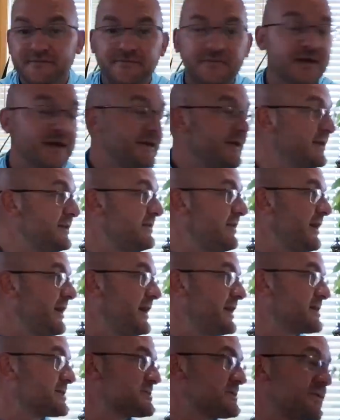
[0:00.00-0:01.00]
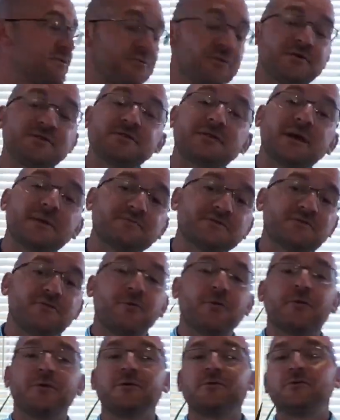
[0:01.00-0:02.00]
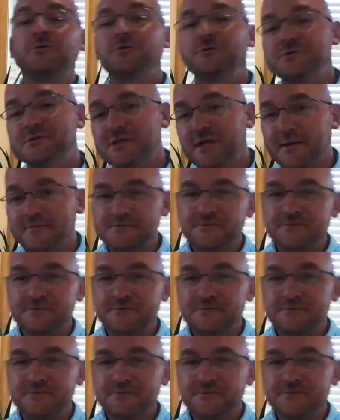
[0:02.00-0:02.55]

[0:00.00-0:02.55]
And he takes 3 steps forward, 2 steps